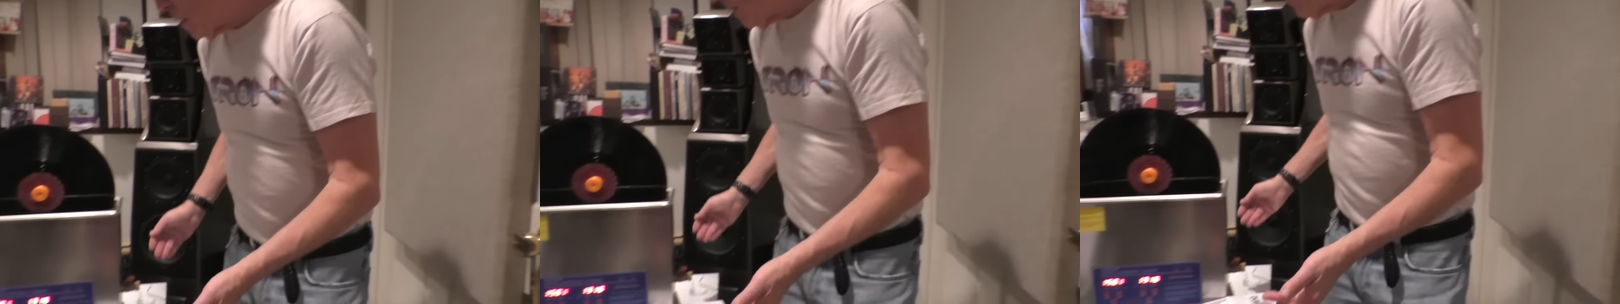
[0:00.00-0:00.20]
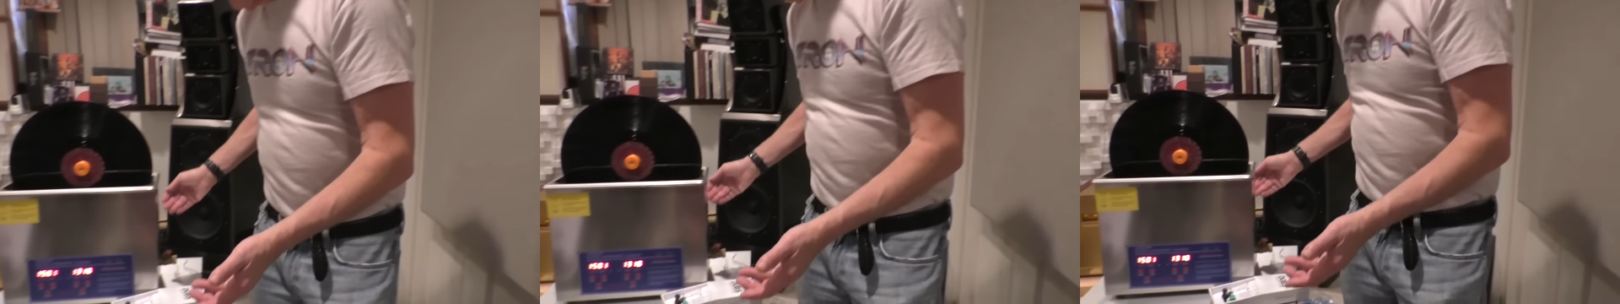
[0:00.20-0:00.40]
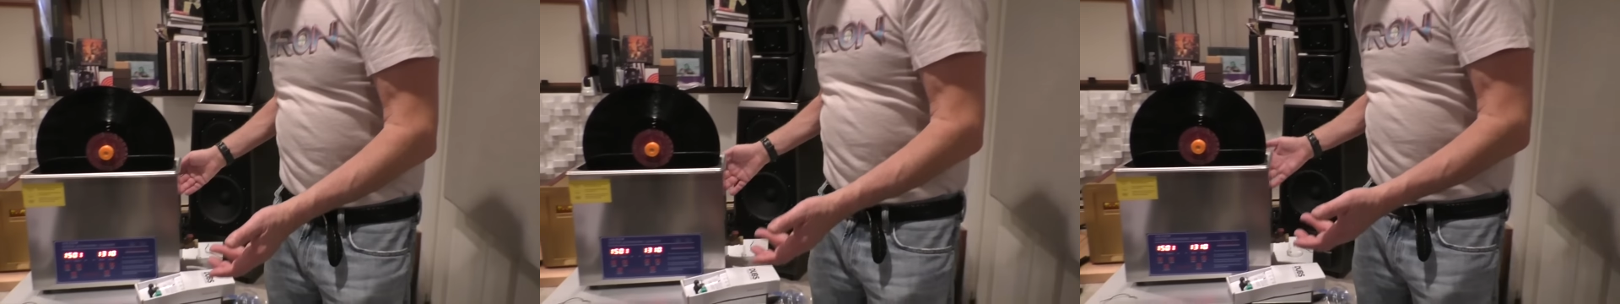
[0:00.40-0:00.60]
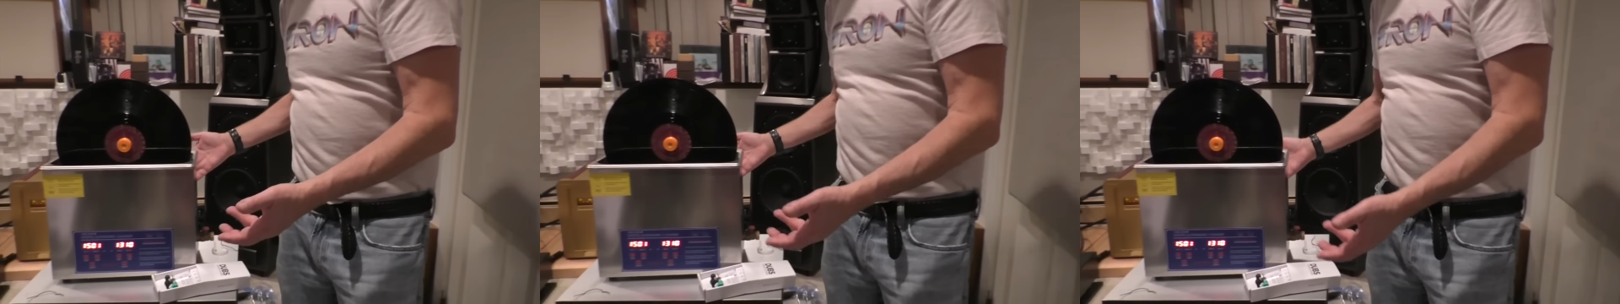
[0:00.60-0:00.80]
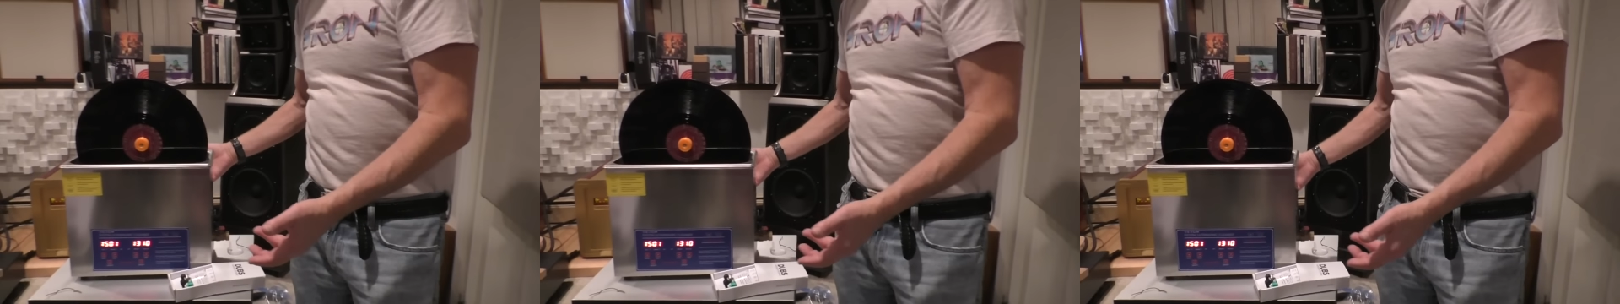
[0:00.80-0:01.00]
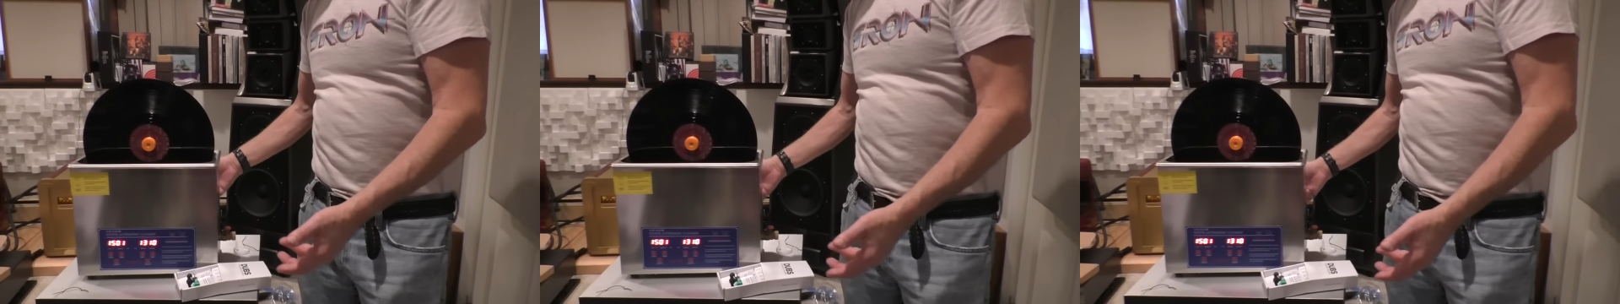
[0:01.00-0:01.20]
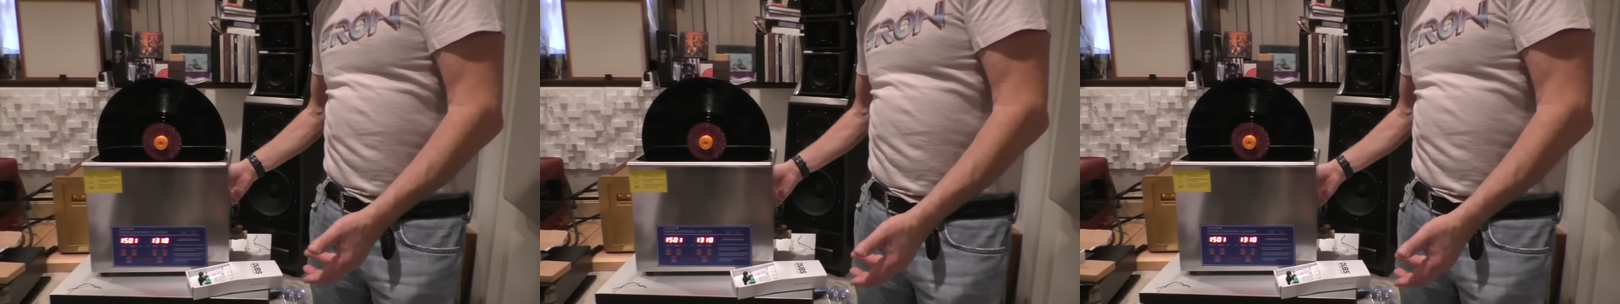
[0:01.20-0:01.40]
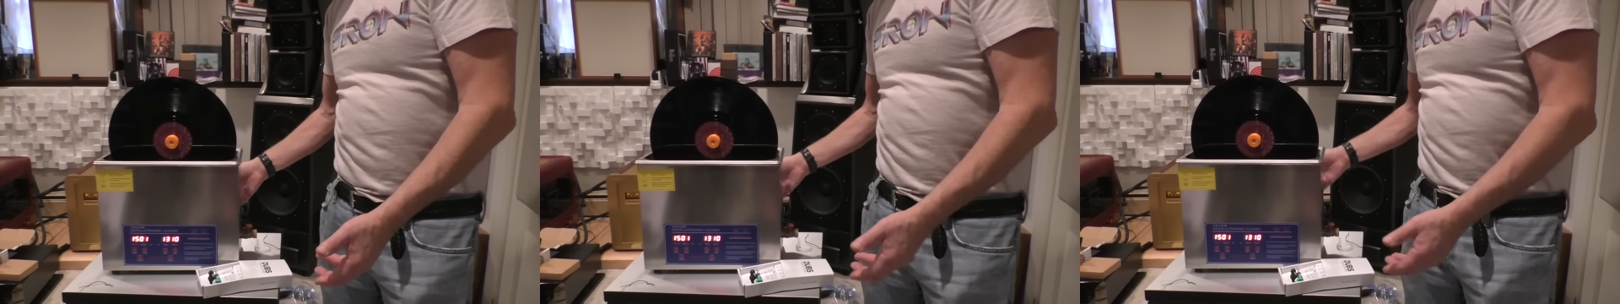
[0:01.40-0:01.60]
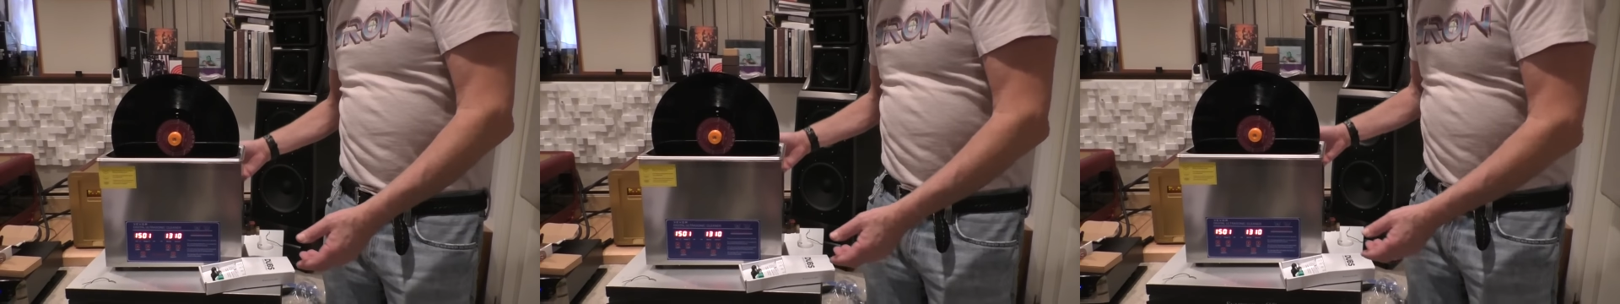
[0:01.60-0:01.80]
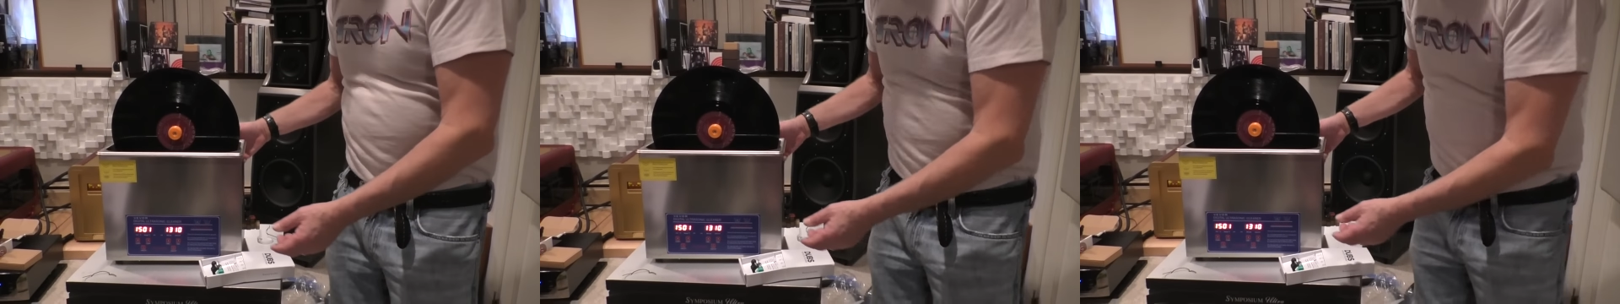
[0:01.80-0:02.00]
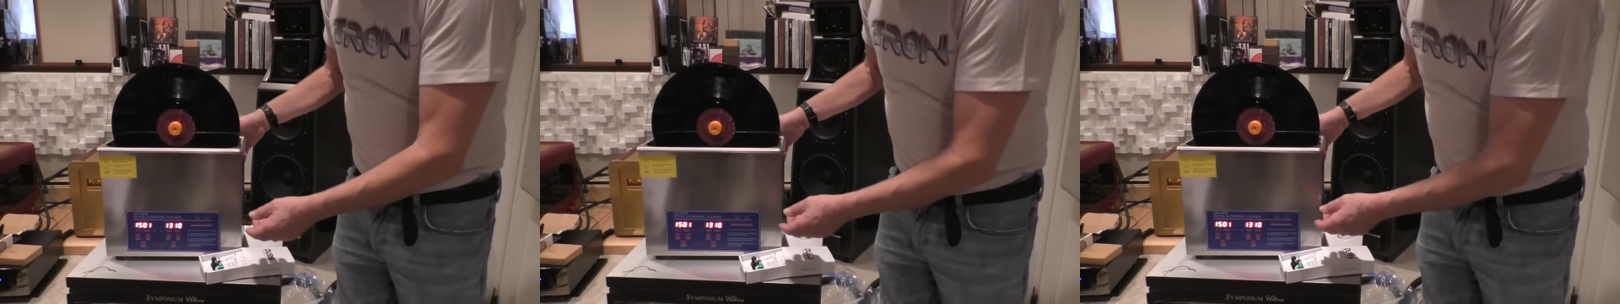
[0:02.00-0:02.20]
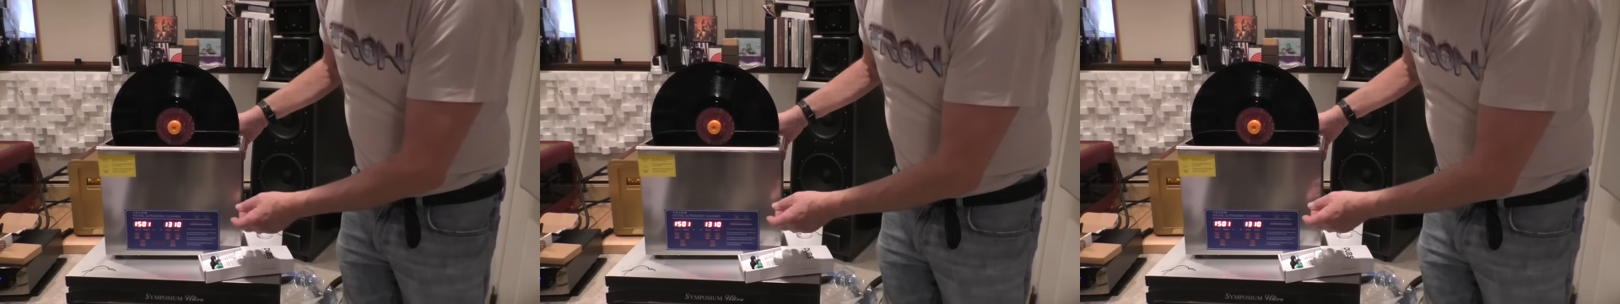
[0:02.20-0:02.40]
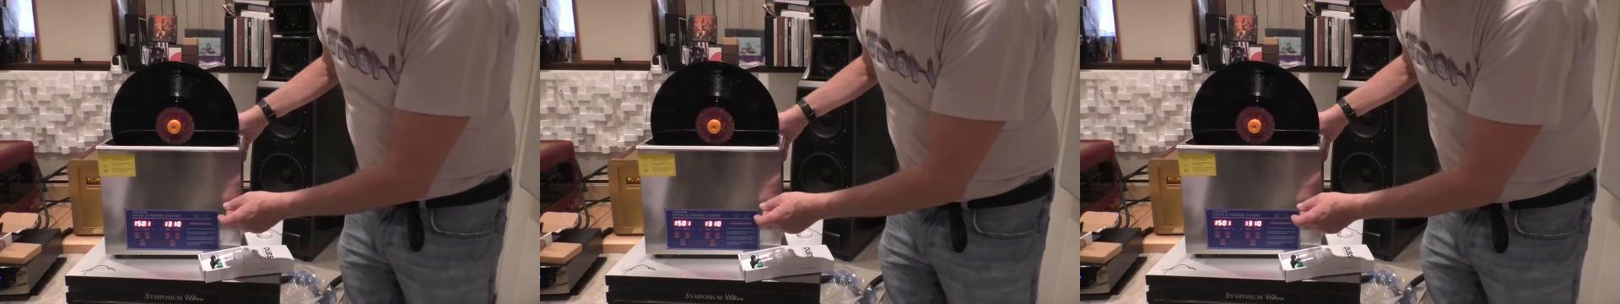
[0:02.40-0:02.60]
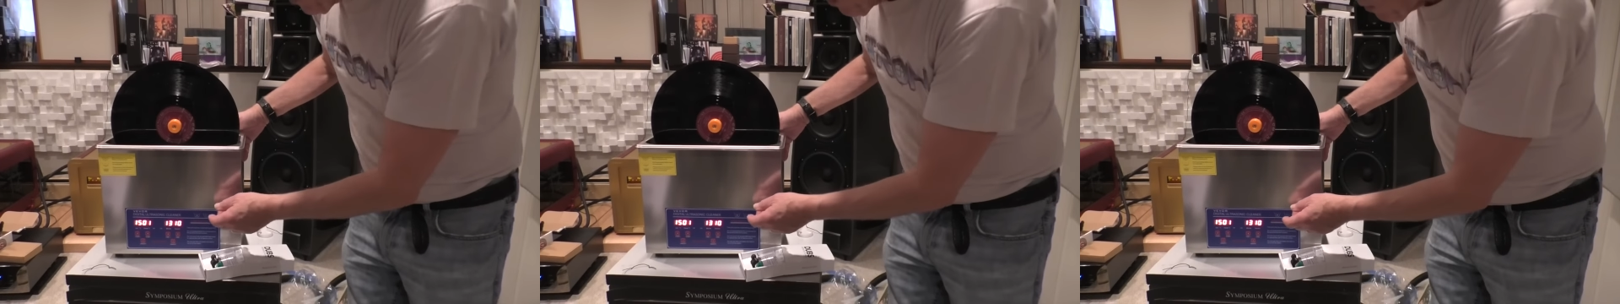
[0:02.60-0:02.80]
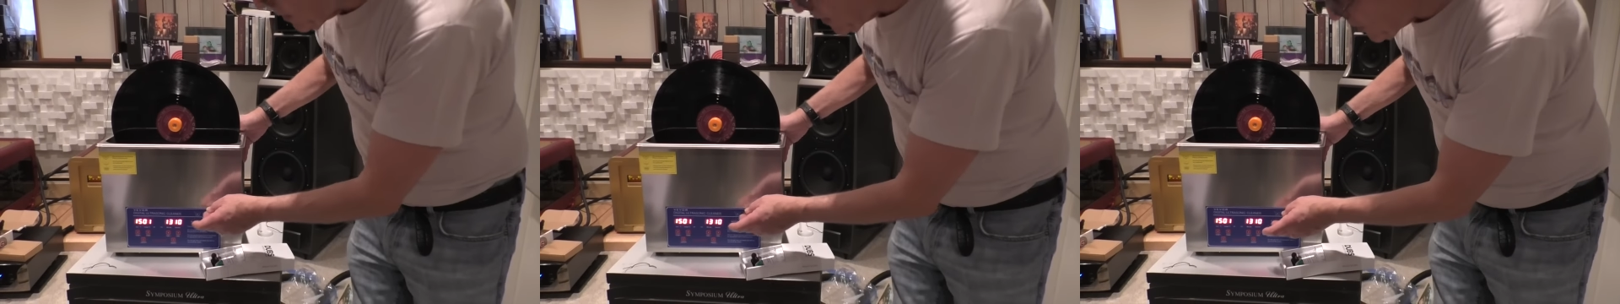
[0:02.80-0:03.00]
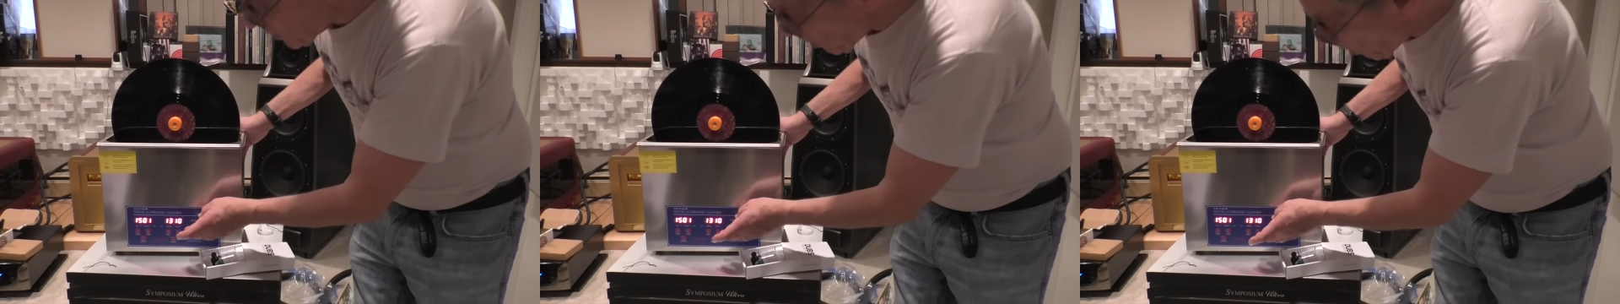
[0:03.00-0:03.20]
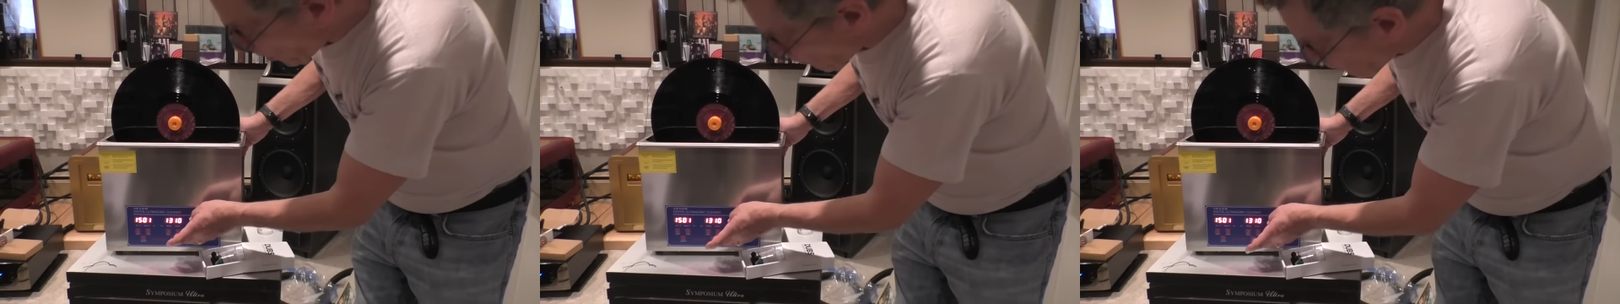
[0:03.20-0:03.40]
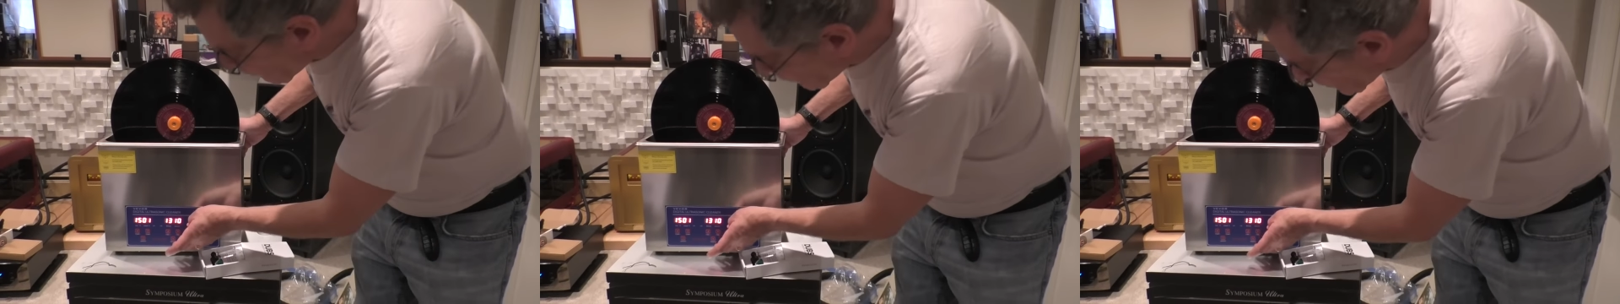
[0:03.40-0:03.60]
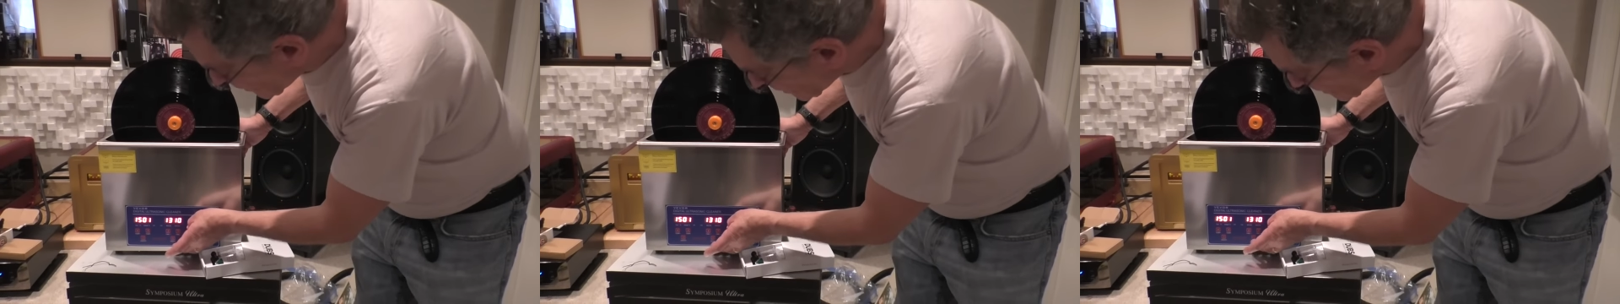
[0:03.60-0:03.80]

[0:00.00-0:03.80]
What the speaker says: No face is visible, so there are no lips to read.